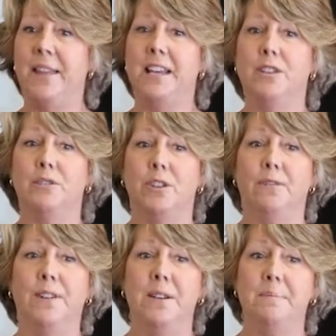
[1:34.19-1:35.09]
Thank you
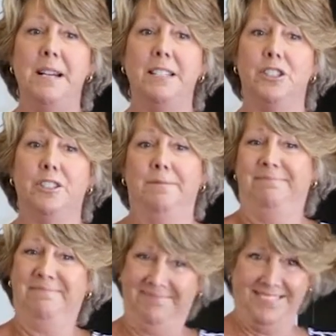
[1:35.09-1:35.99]
so very much.
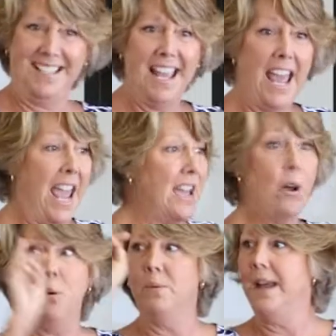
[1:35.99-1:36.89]

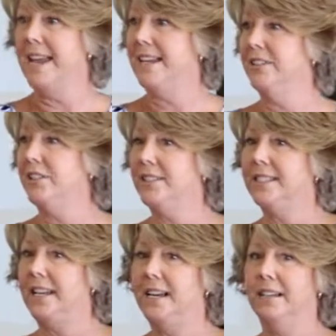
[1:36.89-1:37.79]
And, oh, hey,
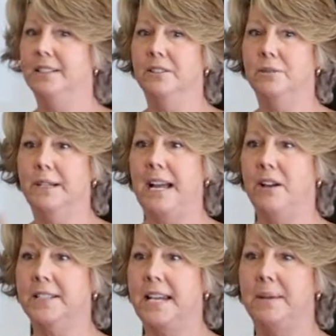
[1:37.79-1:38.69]
just quick
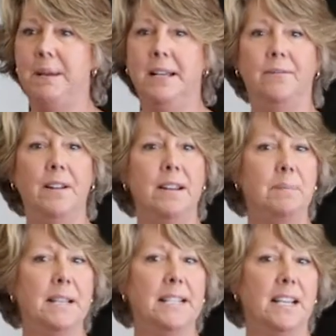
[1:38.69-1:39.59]
housekeeping. If
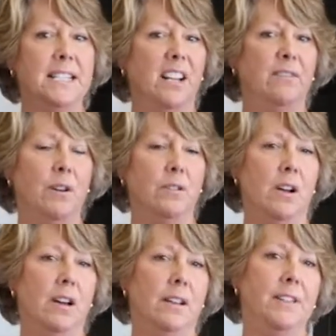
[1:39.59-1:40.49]
anybody's got a cell phone
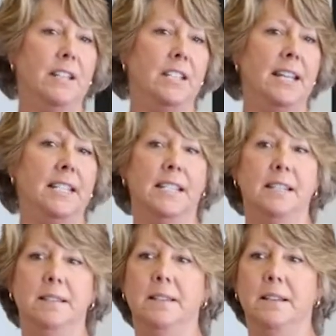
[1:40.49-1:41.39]
on, if you can take it
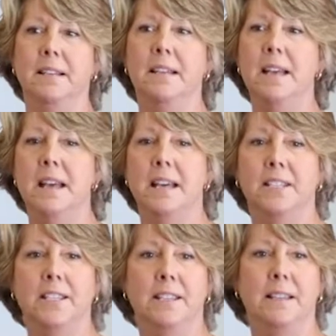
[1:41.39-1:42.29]
to
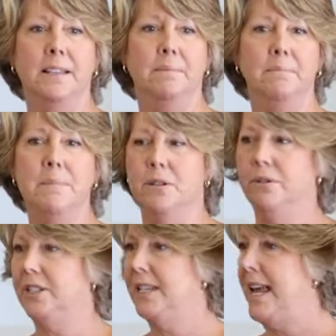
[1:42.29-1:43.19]
the mute.